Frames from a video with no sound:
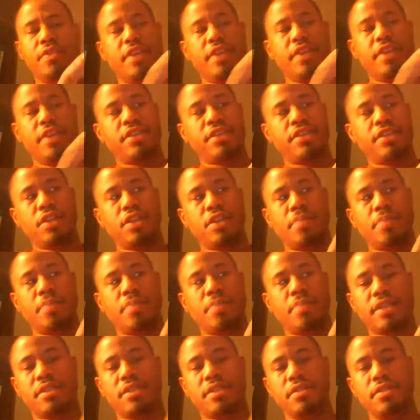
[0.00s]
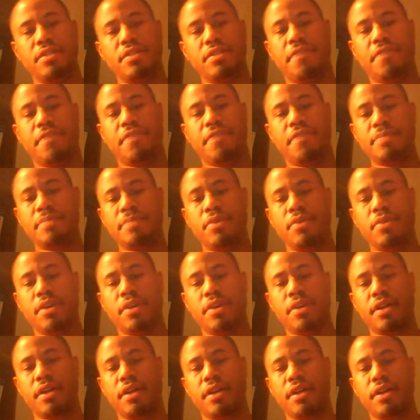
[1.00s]
and this goes back to the Facebook.
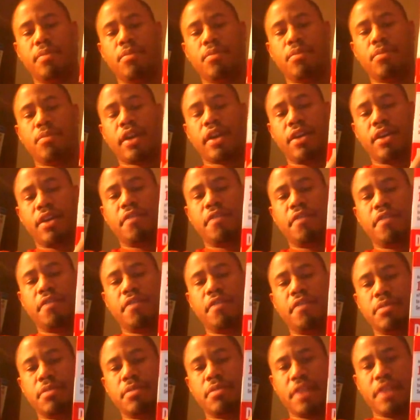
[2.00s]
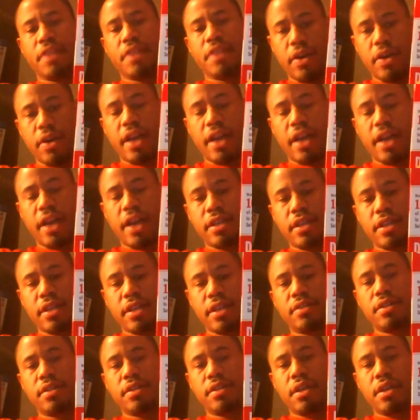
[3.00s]
I'm working on Facebook video ads
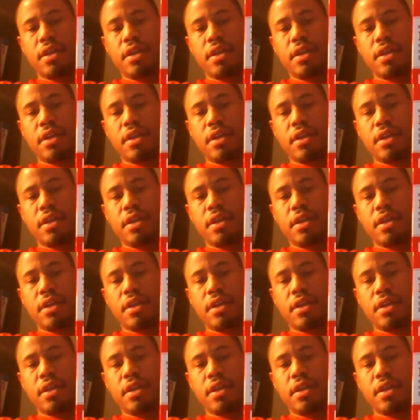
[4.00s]
now.